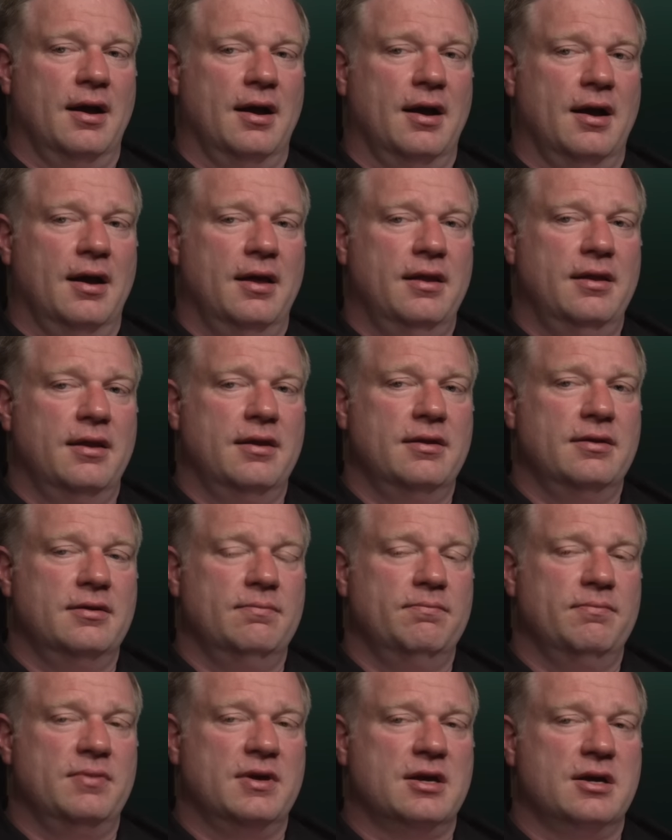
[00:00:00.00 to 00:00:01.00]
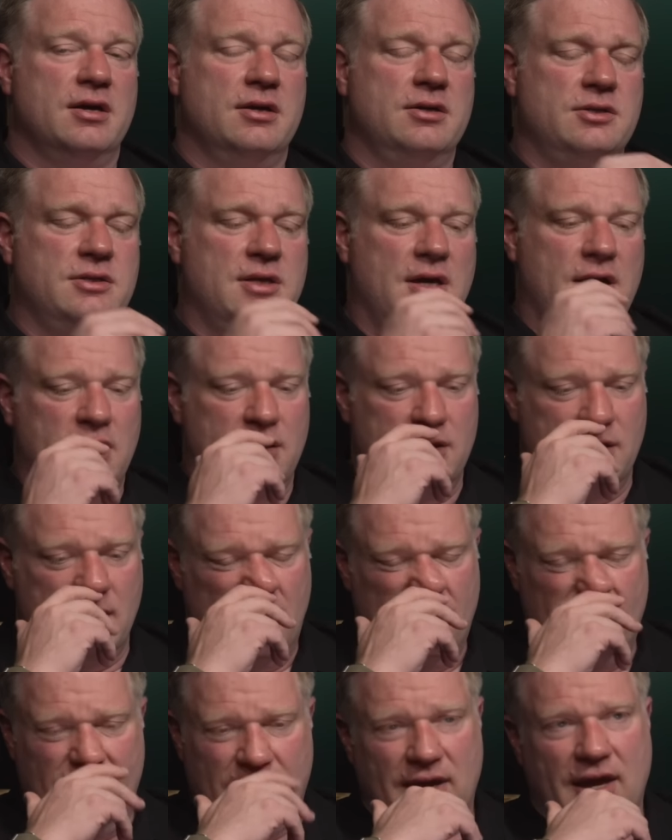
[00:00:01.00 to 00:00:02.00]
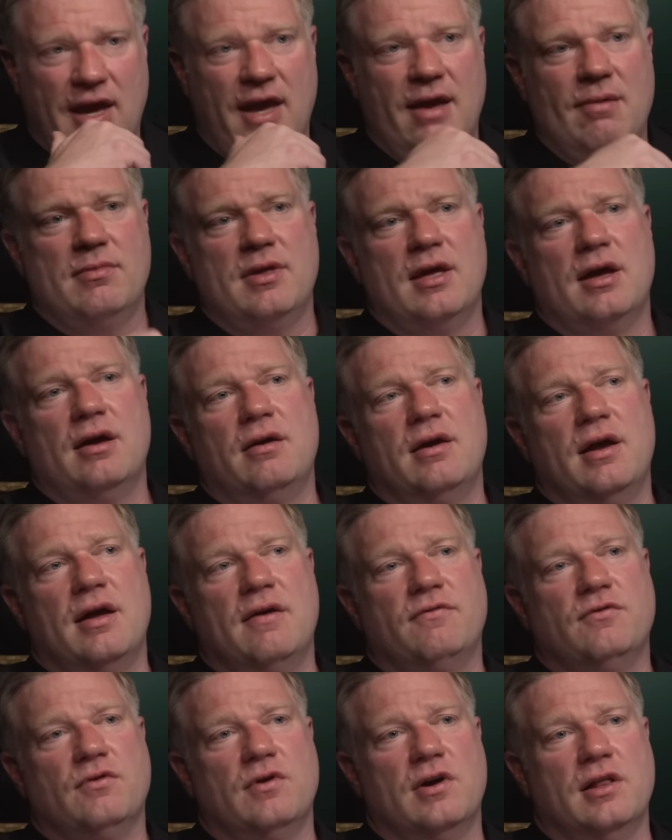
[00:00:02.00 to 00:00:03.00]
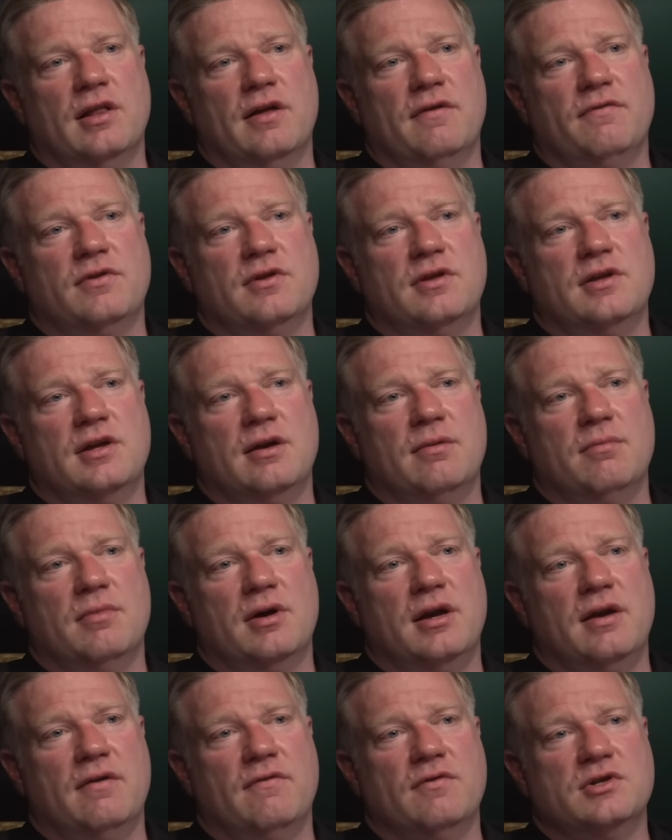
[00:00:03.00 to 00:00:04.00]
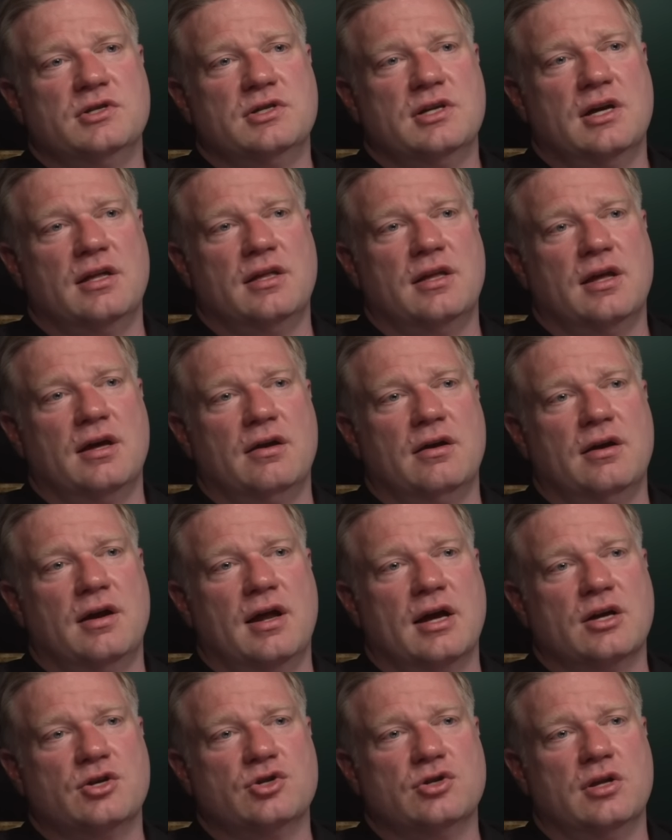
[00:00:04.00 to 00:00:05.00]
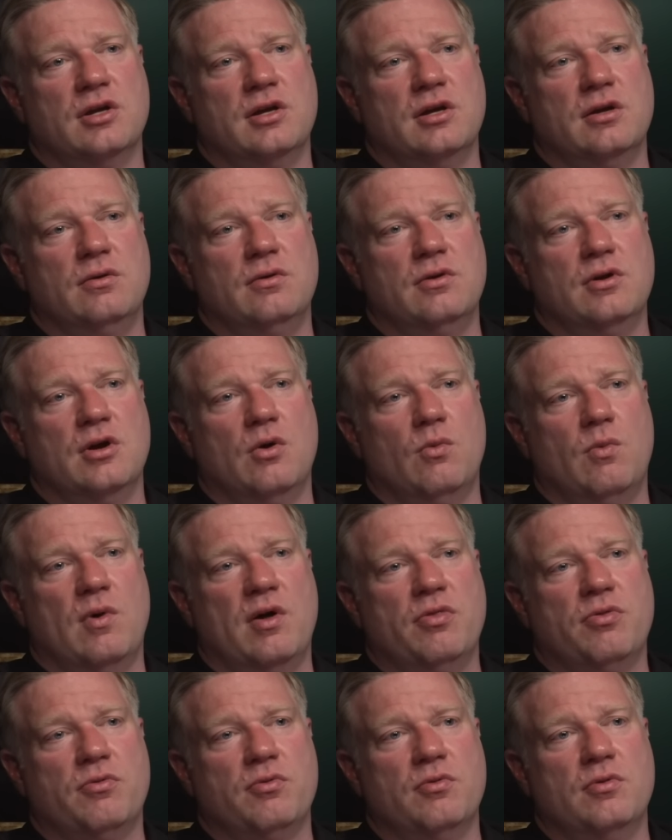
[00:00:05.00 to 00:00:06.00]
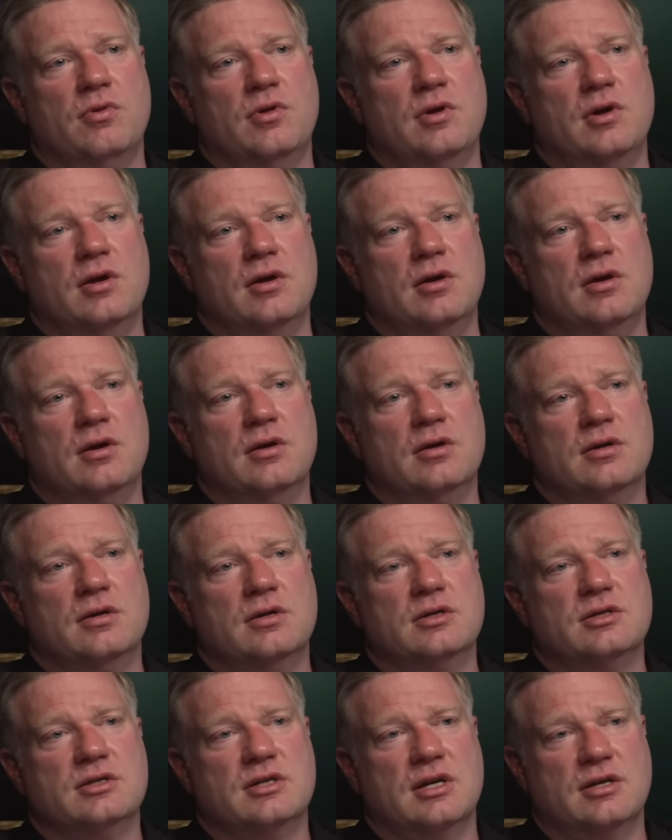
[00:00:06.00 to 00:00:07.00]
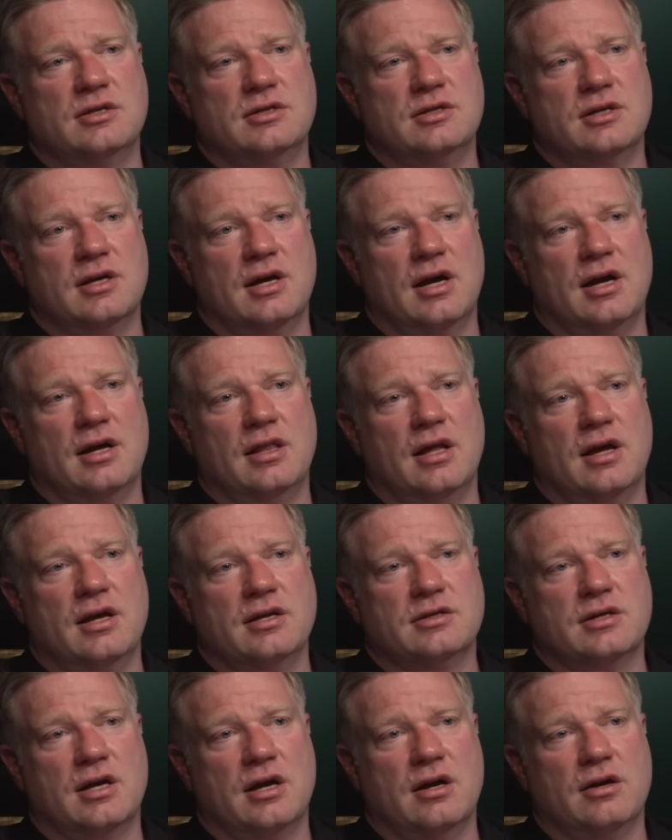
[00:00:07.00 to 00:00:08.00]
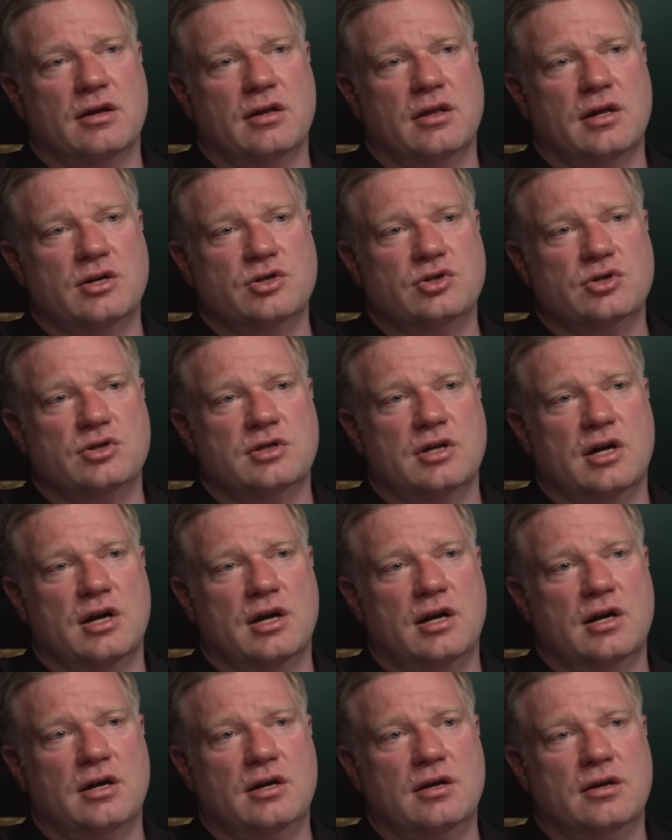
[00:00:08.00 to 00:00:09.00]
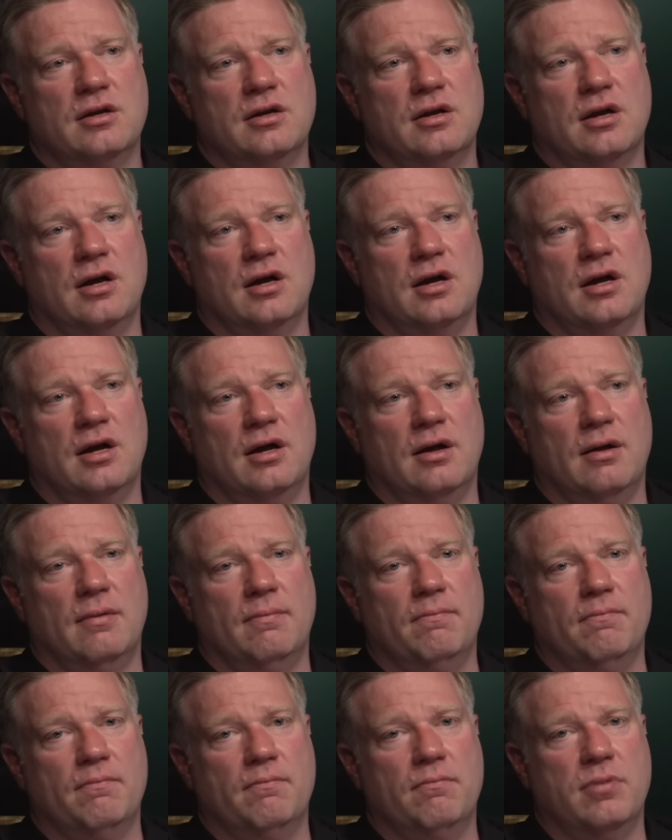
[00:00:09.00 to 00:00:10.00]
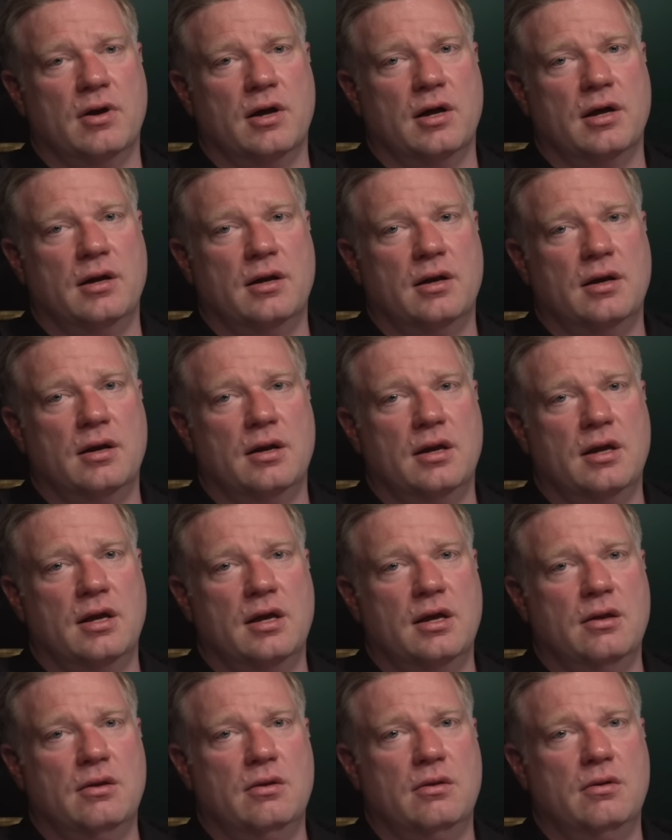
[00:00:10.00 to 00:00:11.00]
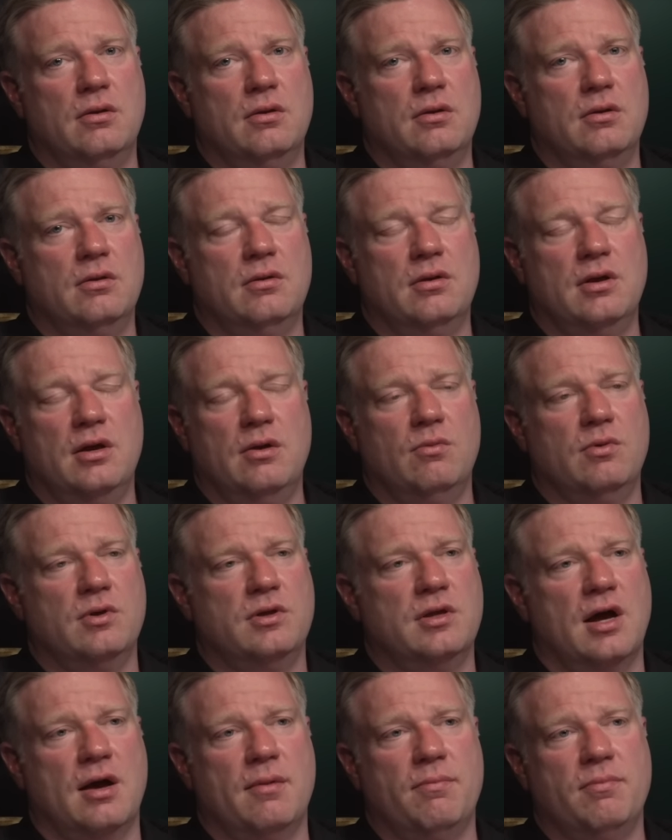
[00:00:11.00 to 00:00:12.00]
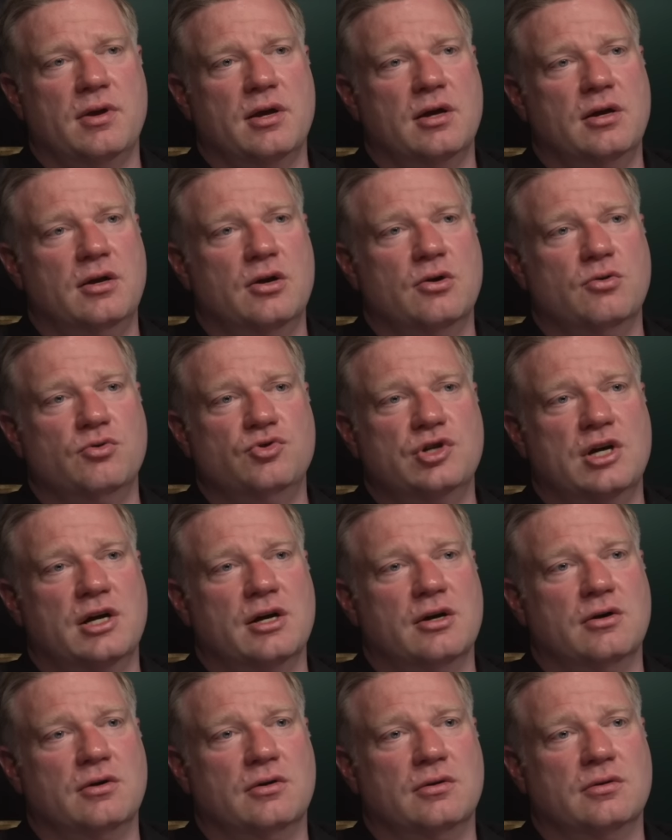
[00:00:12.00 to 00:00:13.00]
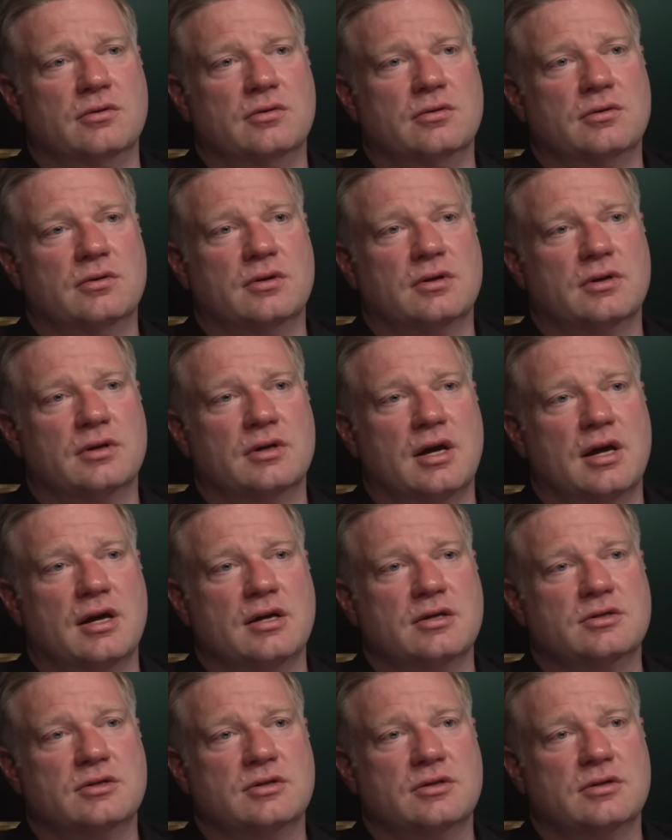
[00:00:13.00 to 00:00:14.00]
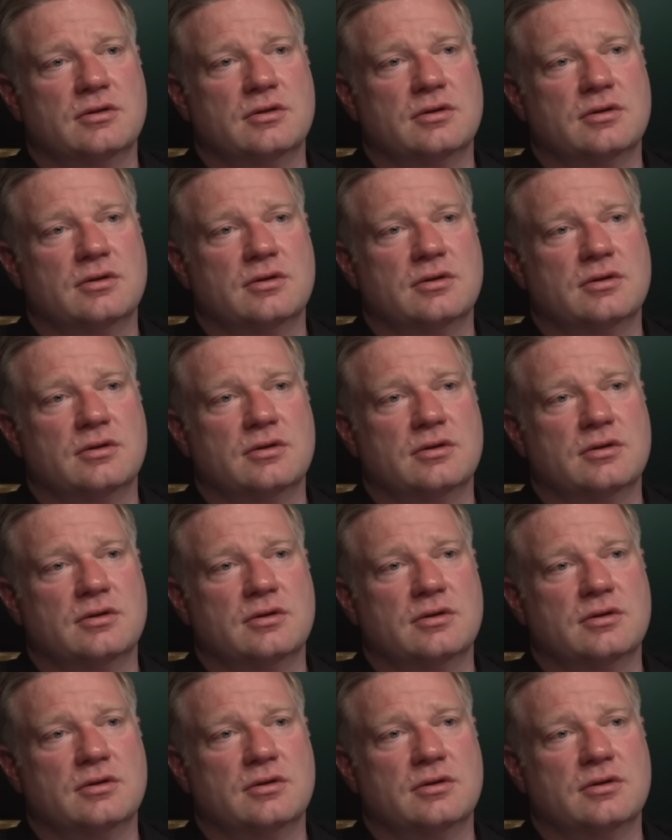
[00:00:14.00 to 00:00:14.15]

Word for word: And because that indictment came down after I left the team, I never sat down and actually, you know, went through the sentencing guidelines calculations on it. Um, but it it would not be a no jail case.